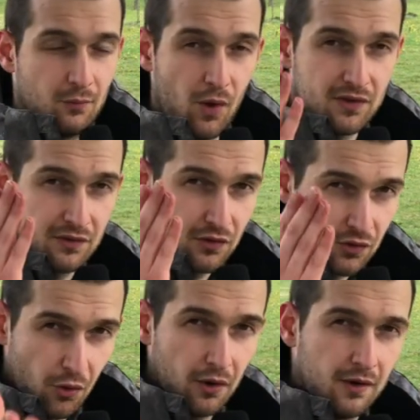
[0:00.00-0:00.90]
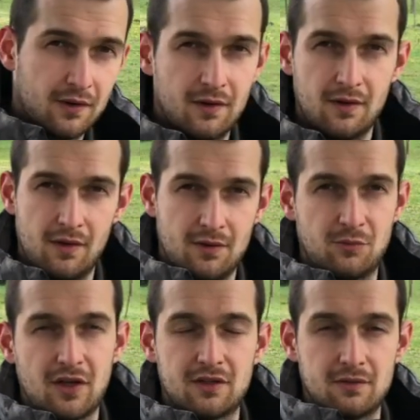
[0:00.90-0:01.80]
What's your
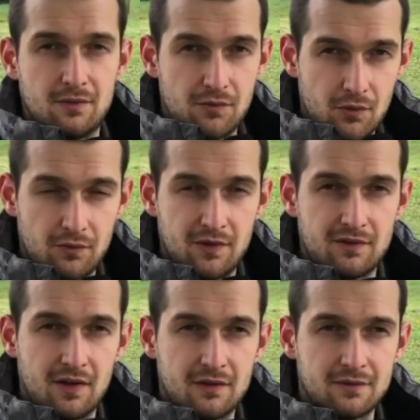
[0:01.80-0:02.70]
subjective view of this life?